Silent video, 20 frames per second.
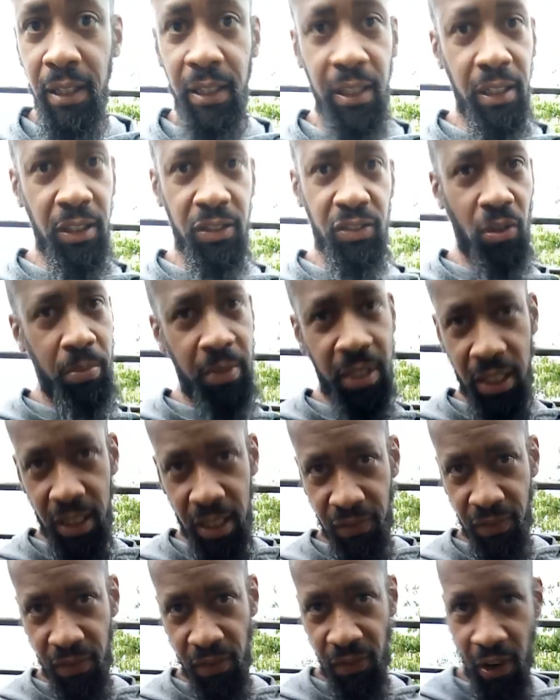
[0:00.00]
There's so many
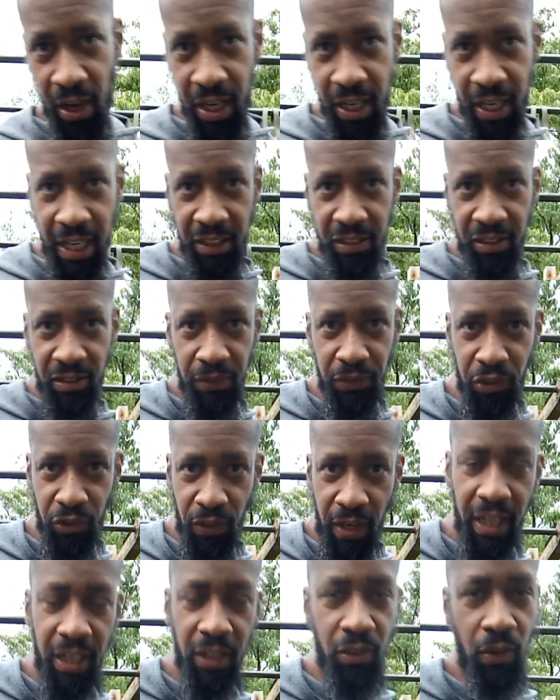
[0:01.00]
different variations of
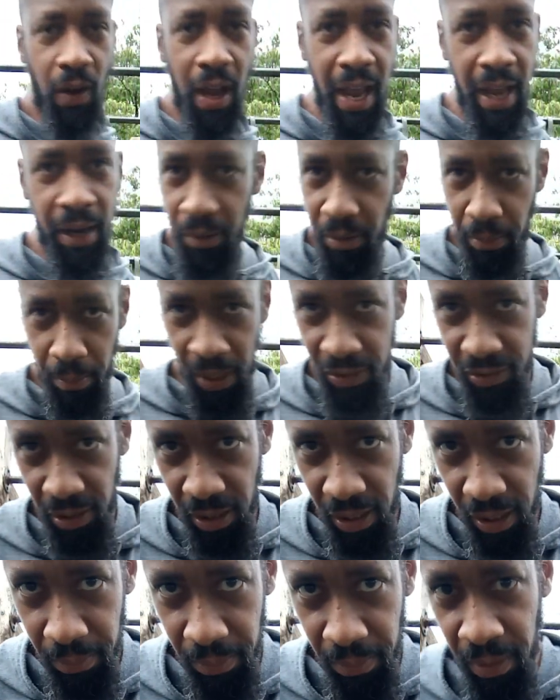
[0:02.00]
training on how to do
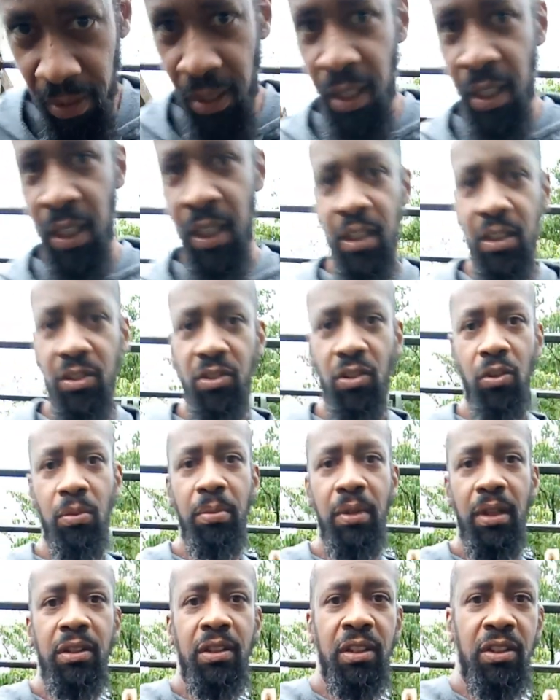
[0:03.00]
muscle up.
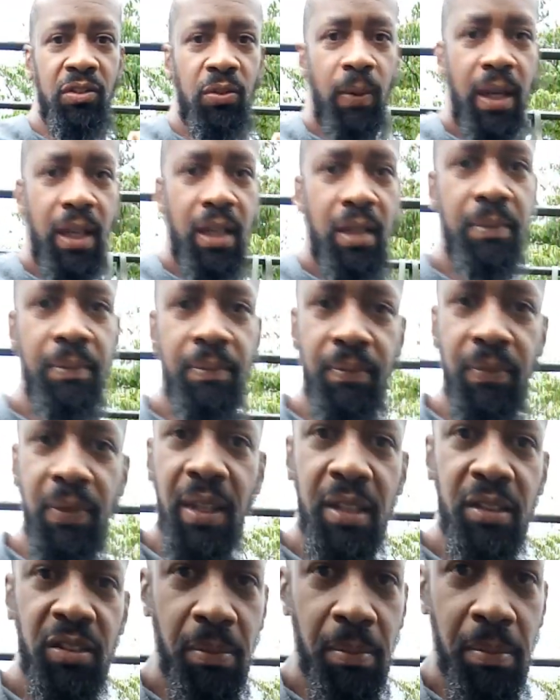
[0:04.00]
So, but this way,
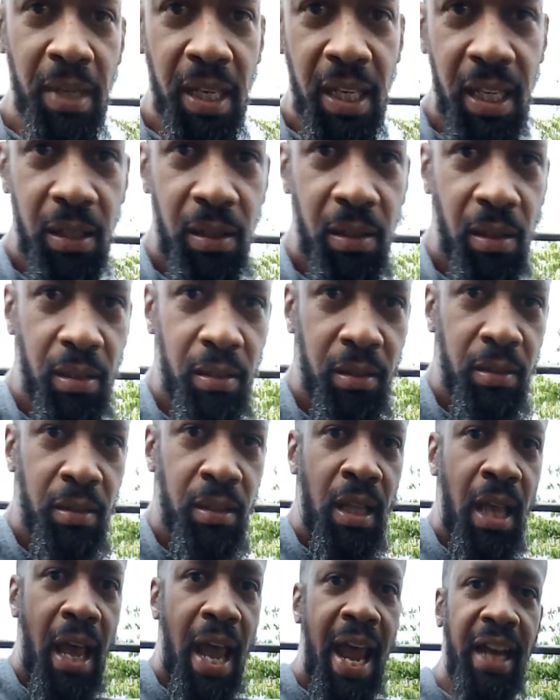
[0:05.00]
to me,
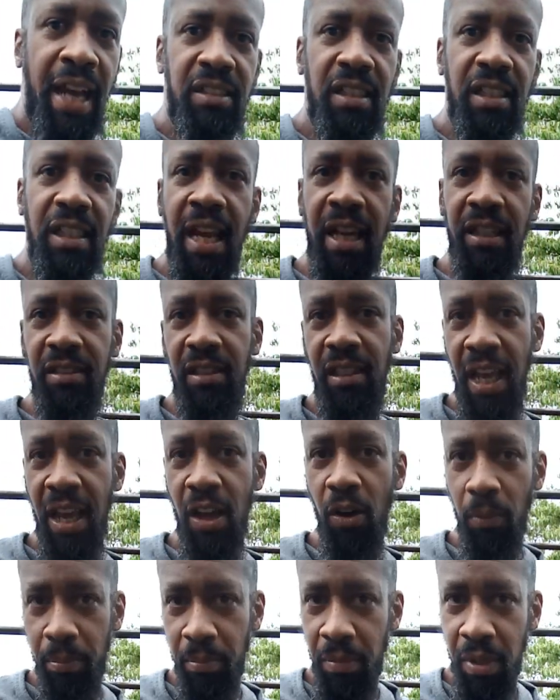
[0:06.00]
actually
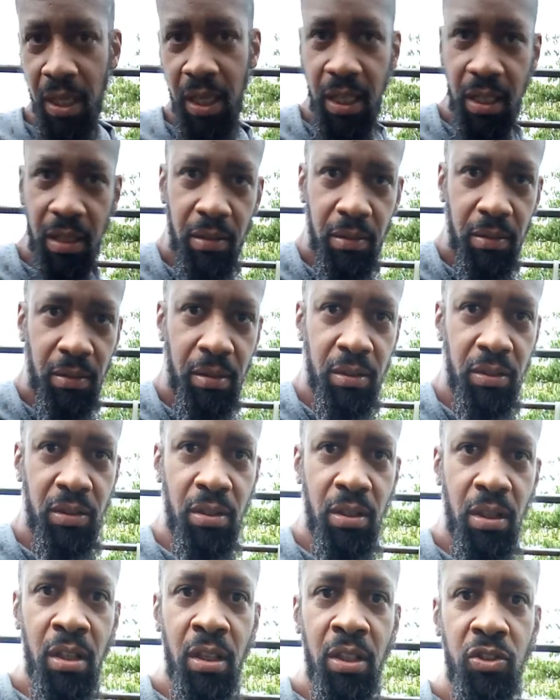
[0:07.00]
helped me
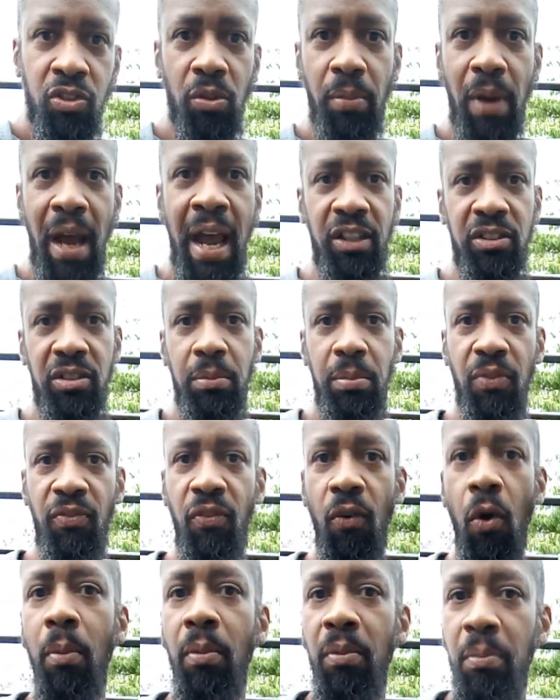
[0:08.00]
to actually
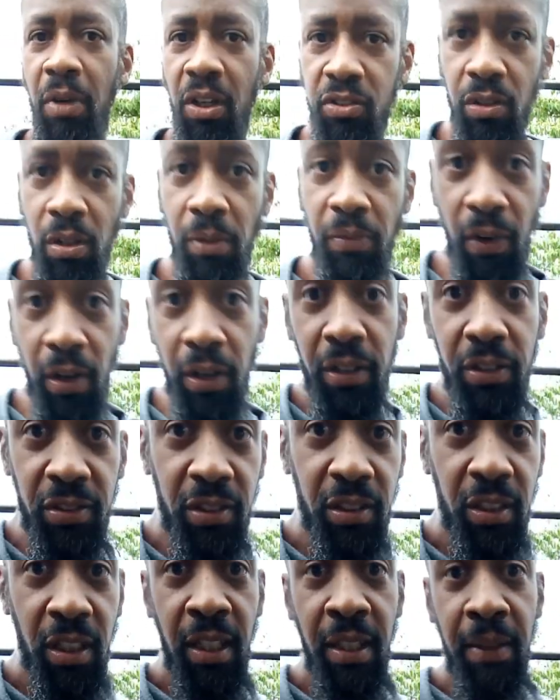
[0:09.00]
perform a muscle up
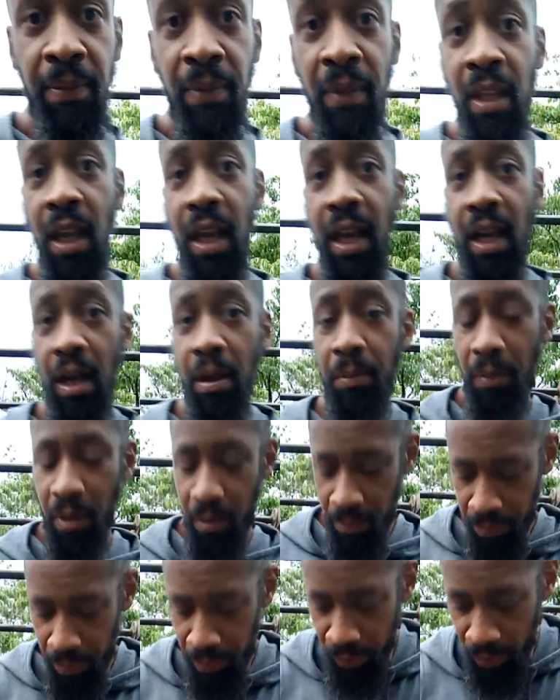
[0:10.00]
first. And I'm
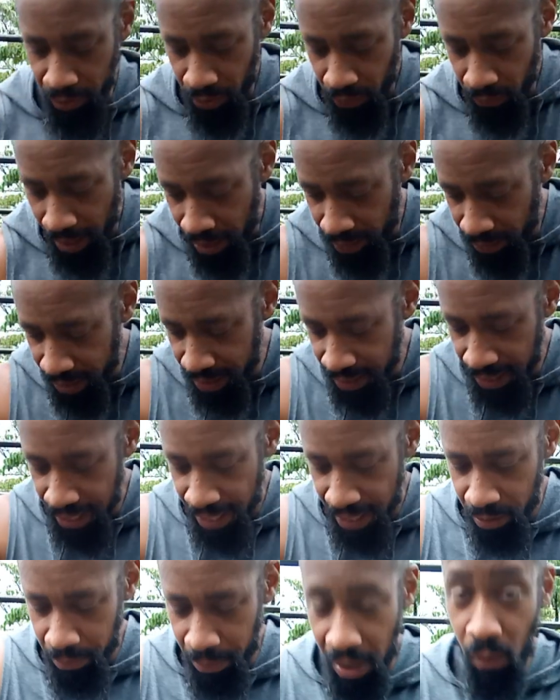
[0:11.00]
gonna put her out here
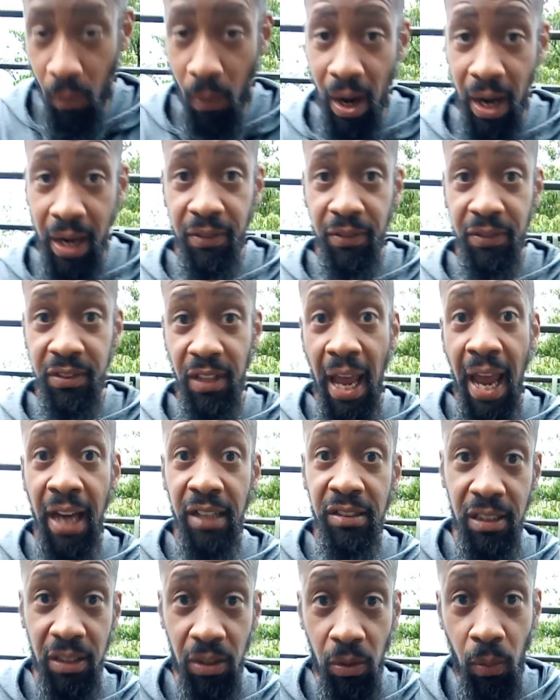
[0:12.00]
now. My wife is
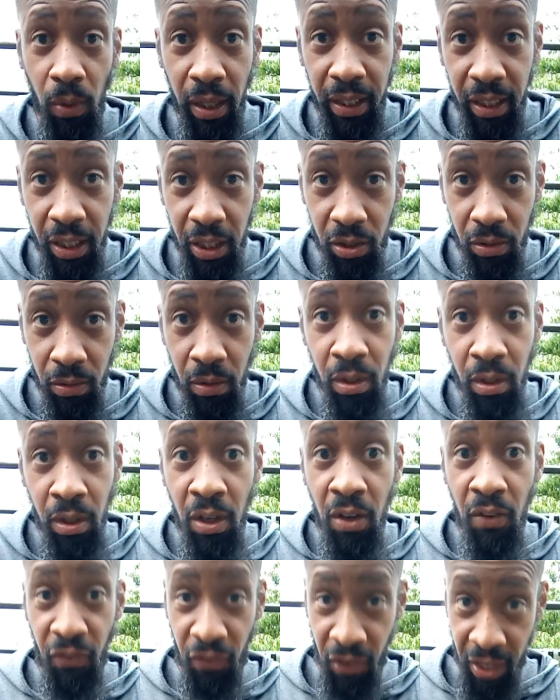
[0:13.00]
actually the one that
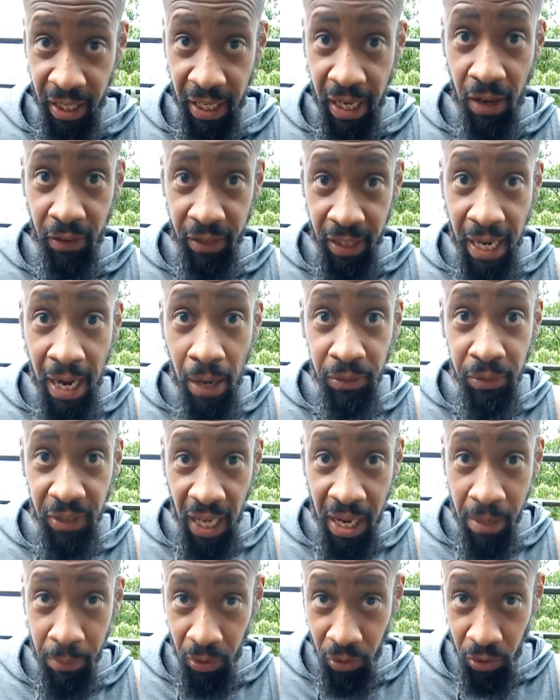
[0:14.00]
figured out that I was
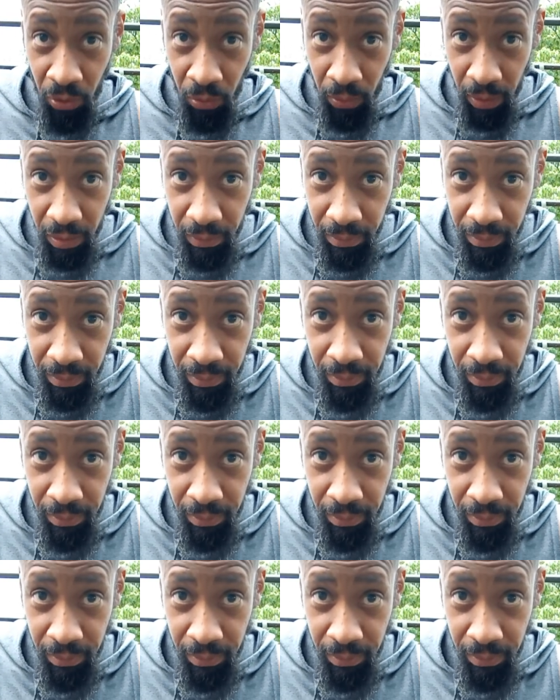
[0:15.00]
able to do it.